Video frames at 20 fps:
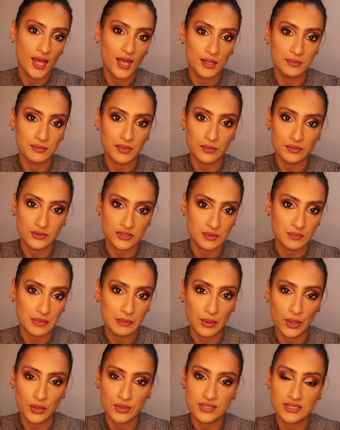I want to
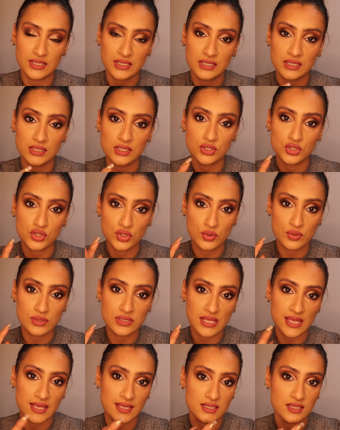be posting
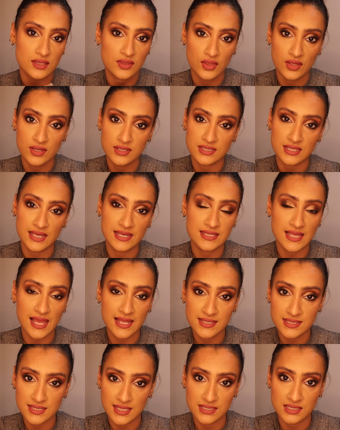Tuesdays, Thursdays
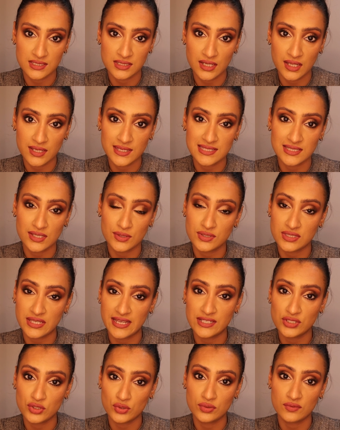and Saturdays, so
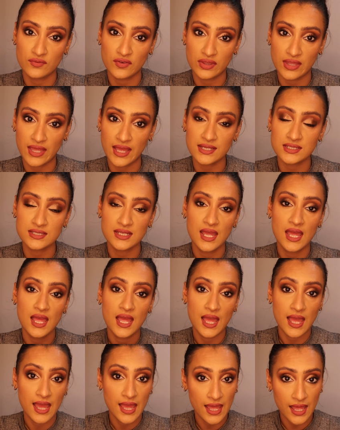stay tuned for that.
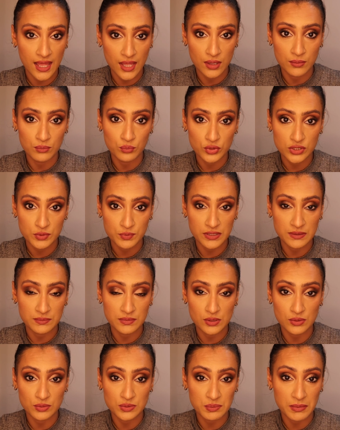Which brings
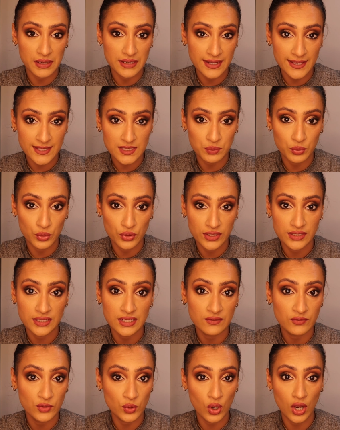me on to my next
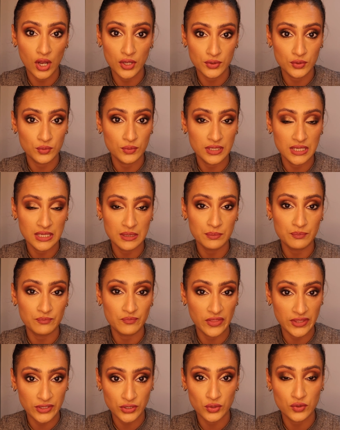point. If you are new here,
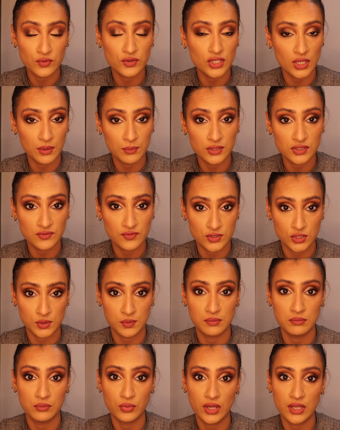thank you so much for
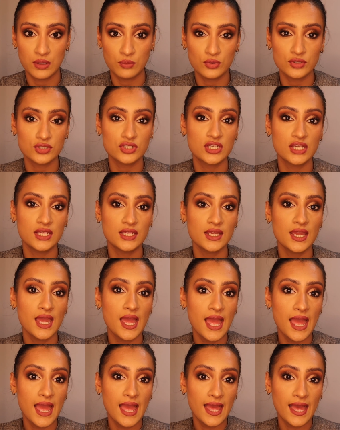stopping by and watching.
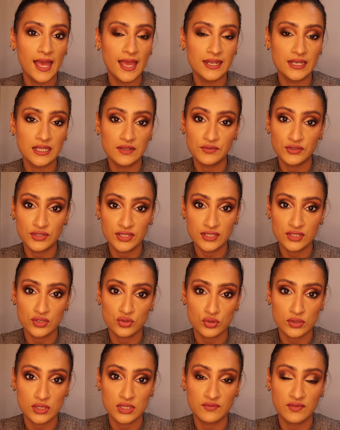And if you did
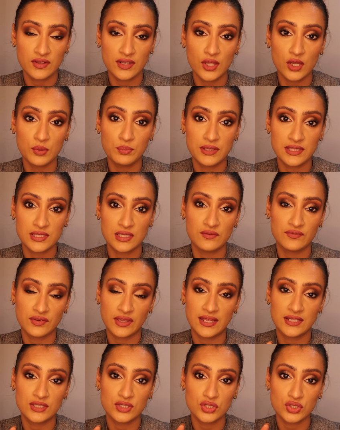enjoy this video, please don't
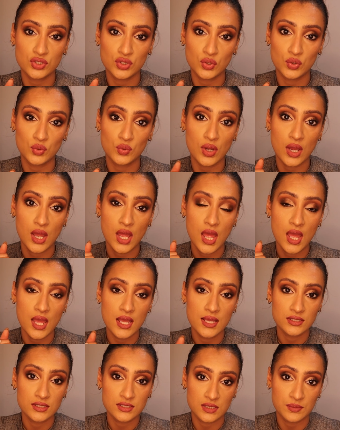forget to
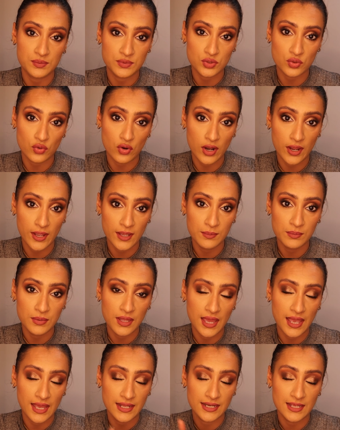subscribe
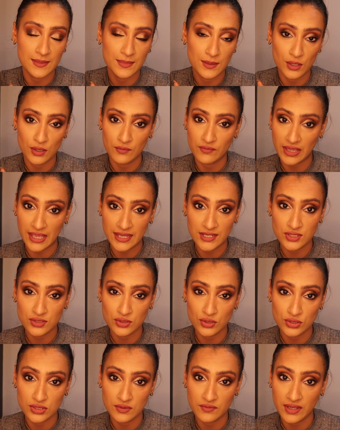and hit the
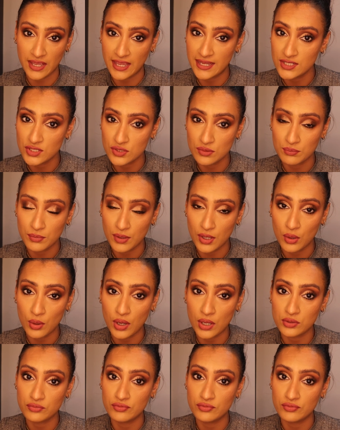notification bell.